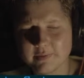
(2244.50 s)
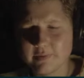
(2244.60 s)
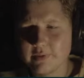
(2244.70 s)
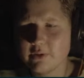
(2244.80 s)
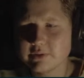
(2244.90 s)

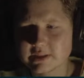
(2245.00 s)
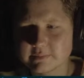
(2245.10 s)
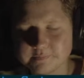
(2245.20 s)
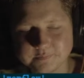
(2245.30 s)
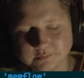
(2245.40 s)
those
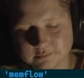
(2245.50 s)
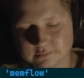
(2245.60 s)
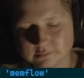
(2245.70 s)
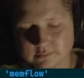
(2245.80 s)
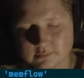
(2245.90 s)

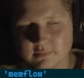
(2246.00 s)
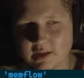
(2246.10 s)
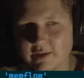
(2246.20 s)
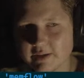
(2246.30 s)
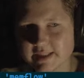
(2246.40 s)

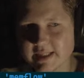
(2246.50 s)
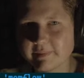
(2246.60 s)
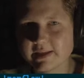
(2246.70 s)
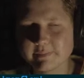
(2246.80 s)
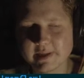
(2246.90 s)
C++
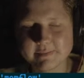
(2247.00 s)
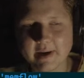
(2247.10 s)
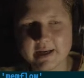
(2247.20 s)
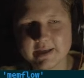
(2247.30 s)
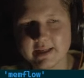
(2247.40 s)

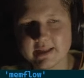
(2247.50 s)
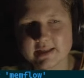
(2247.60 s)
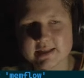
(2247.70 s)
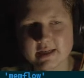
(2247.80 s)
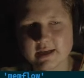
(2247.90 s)
bindings,
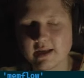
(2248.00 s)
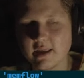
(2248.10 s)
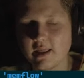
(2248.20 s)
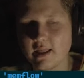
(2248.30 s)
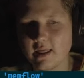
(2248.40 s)

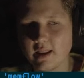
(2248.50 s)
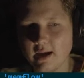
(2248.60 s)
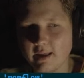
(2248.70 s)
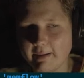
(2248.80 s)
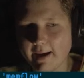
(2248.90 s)

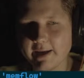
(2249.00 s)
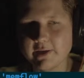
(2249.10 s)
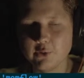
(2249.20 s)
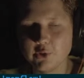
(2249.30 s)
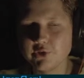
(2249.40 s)
I
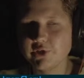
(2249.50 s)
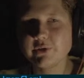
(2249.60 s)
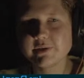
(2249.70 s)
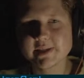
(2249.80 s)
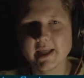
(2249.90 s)
could
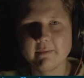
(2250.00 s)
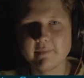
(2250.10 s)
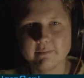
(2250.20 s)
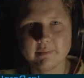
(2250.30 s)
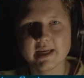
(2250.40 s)
use them in
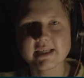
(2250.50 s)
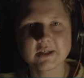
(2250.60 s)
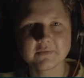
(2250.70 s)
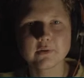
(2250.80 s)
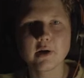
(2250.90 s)
place
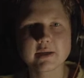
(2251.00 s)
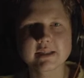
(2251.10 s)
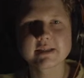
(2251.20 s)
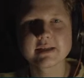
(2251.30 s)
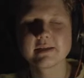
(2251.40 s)
of
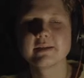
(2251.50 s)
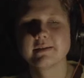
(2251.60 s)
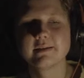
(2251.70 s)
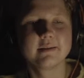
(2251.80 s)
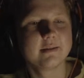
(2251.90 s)
Rust.
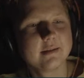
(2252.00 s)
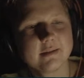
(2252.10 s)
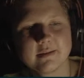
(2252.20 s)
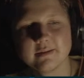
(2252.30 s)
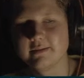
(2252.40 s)

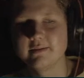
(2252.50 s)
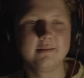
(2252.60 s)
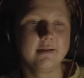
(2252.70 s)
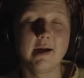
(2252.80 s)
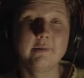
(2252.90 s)

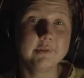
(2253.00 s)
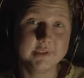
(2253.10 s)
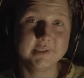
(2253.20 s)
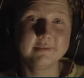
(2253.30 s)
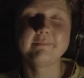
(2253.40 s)
I
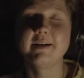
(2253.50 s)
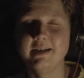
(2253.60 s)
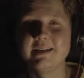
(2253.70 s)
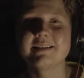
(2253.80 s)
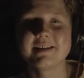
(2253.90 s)
wouldn't,
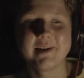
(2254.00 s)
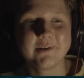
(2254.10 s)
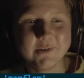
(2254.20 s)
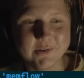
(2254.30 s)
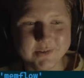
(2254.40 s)
but I
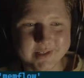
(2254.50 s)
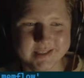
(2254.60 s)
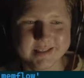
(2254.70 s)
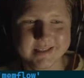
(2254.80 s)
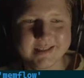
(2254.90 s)
could.
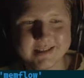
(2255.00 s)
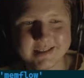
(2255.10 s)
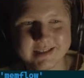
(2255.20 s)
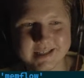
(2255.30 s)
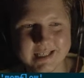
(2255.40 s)

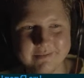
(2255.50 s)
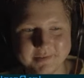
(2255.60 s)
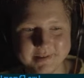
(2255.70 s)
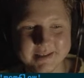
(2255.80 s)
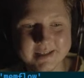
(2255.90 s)
if
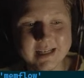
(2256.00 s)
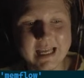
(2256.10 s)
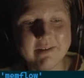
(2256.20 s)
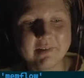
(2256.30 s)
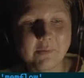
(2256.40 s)

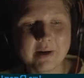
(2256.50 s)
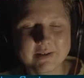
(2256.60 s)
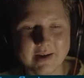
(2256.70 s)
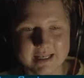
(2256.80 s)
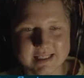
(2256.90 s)
you were to
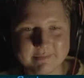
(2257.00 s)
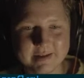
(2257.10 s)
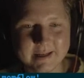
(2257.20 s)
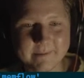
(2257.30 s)
ask me.